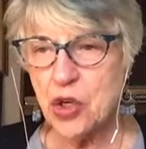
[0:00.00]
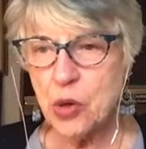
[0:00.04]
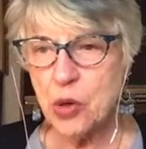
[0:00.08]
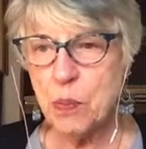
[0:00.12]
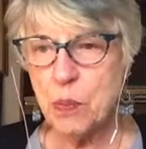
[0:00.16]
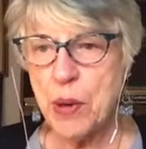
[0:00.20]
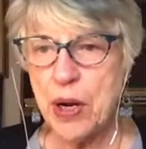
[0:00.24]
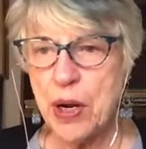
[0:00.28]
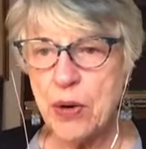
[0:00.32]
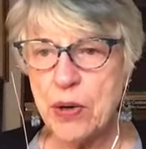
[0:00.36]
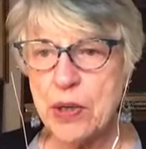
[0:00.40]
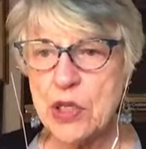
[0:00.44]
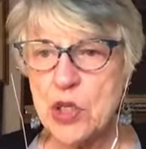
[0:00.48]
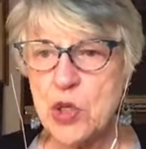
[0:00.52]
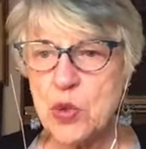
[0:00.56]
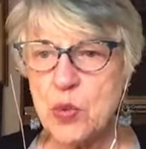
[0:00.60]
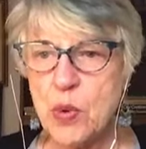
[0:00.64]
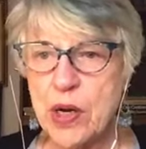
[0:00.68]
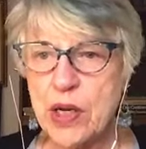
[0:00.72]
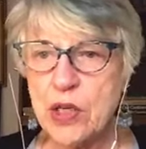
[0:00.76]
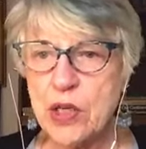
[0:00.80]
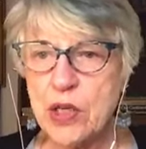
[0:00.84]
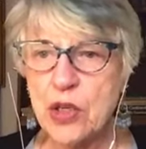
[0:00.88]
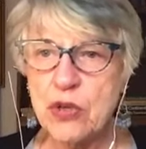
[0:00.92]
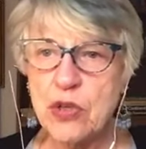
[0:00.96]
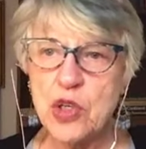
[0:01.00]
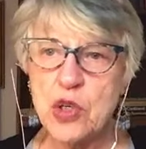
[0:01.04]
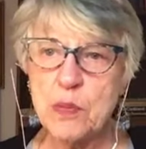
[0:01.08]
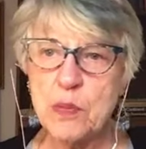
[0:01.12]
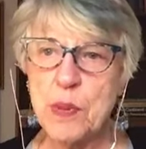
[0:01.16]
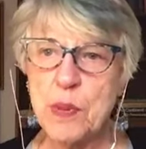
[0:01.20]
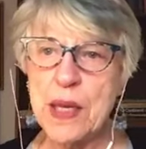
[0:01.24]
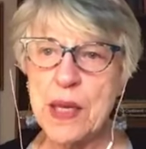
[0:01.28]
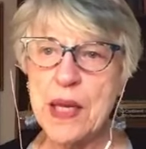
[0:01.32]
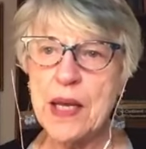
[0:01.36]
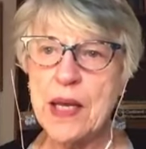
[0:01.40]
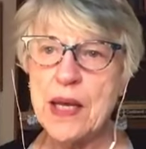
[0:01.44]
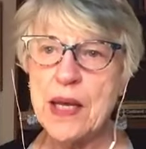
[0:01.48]
your parents want you to
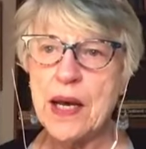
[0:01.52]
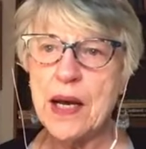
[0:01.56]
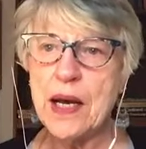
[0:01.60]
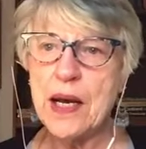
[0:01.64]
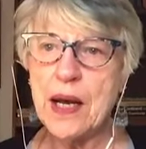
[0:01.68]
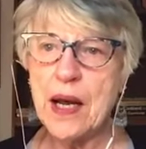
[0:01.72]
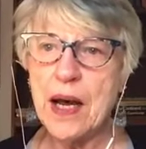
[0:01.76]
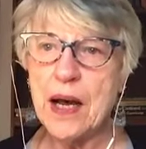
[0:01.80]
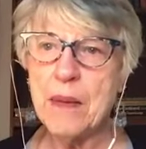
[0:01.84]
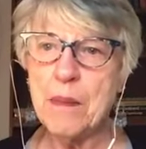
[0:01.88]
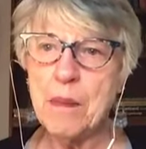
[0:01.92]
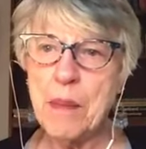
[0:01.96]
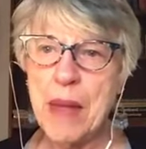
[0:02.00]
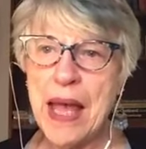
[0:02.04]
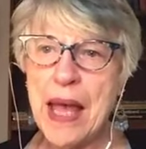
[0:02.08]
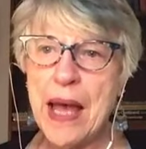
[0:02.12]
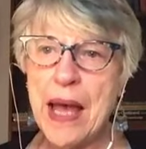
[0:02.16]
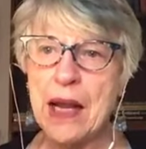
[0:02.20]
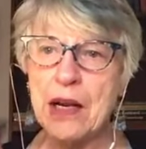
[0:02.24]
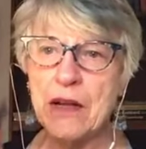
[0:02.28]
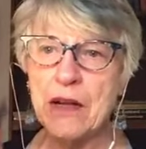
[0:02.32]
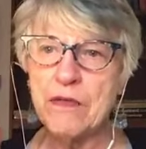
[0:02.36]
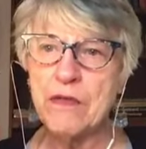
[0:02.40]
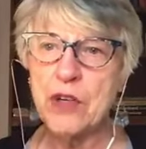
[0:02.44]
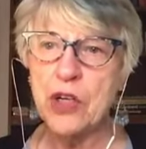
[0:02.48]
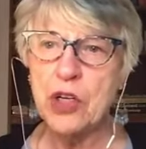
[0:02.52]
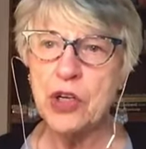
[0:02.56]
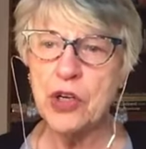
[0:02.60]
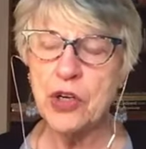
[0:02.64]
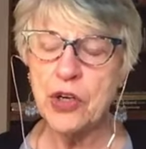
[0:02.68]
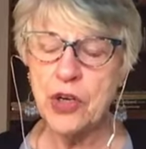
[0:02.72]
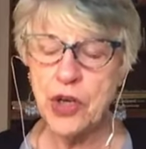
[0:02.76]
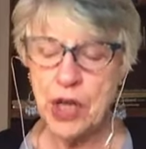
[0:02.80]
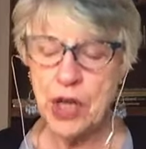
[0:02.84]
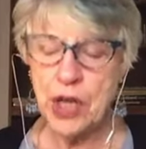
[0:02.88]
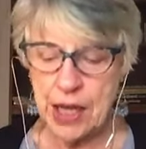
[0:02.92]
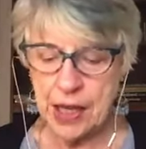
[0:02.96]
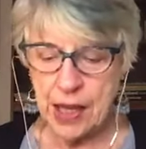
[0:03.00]
be a man of
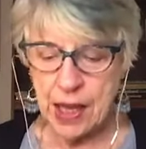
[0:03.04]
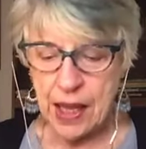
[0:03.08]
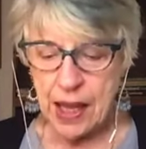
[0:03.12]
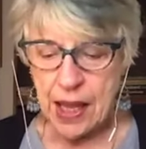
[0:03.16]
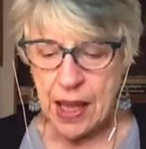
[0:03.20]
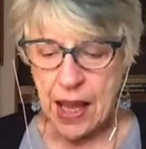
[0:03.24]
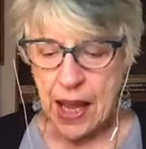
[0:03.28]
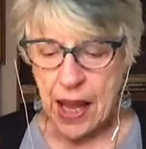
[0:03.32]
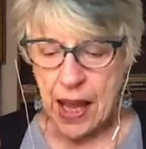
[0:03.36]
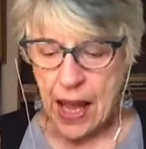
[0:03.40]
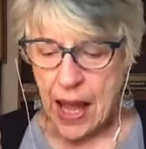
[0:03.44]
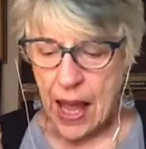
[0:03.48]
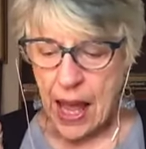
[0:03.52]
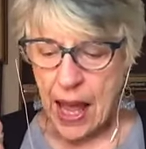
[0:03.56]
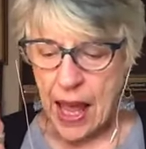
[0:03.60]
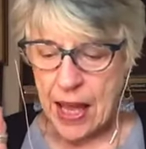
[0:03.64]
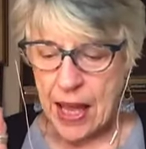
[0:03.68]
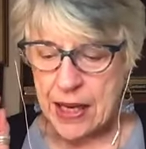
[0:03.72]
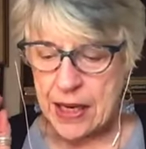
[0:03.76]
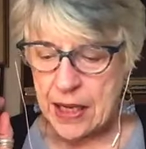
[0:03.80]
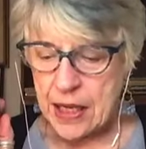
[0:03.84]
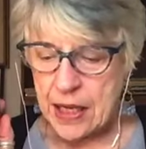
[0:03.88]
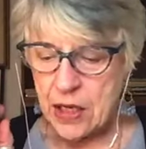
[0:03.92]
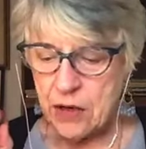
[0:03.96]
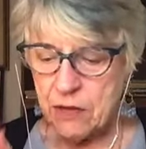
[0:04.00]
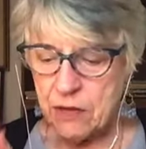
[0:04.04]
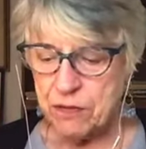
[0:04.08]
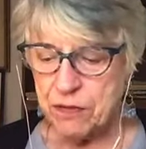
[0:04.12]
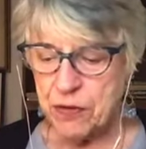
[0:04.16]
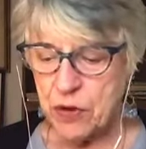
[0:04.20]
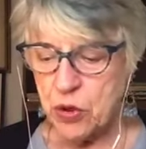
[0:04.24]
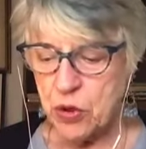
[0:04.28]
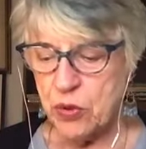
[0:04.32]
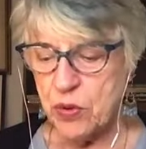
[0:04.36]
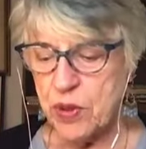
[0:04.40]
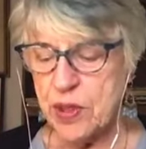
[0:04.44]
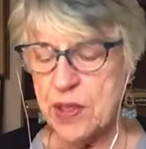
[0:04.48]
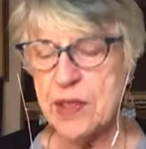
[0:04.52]
learning and
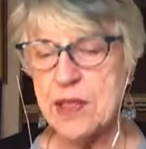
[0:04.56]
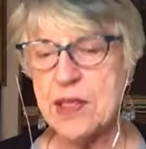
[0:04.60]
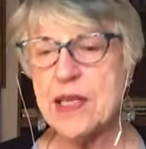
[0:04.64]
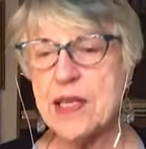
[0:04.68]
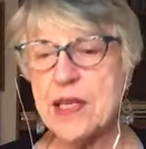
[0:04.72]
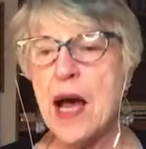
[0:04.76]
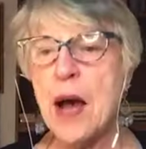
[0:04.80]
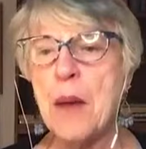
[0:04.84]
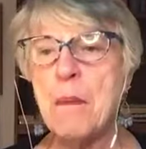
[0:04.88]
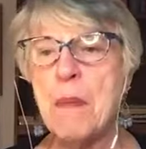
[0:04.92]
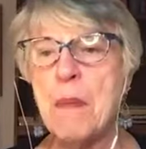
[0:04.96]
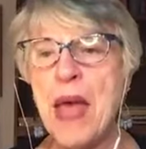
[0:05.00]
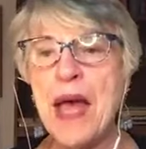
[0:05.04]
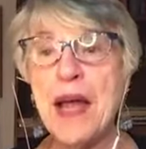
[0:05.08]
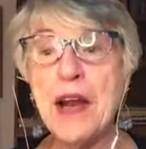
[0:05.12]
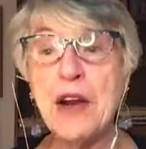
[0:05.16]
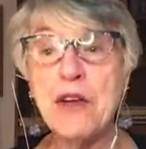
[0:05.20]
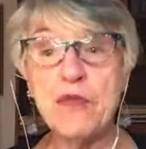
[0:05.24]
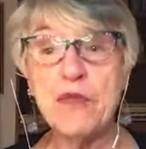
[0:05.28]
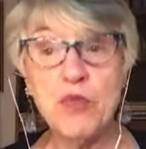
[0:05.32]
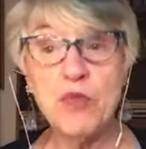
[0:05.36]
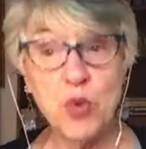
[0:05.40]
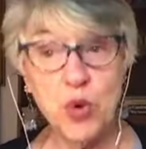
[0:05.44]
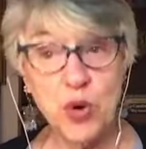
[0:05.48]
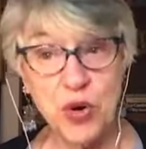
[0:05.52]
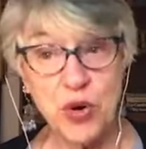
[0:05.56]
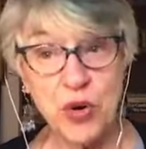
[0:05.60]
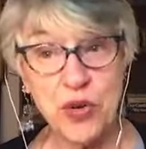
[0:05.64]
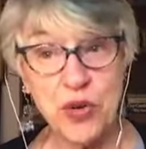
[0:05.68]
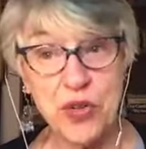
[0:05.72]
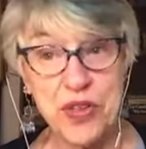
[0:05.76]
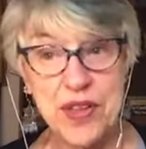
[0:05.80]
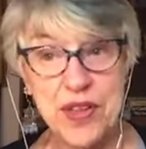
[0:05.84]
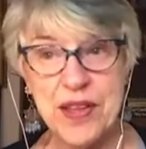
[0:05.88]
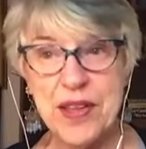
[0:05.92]
influence, a man of worth.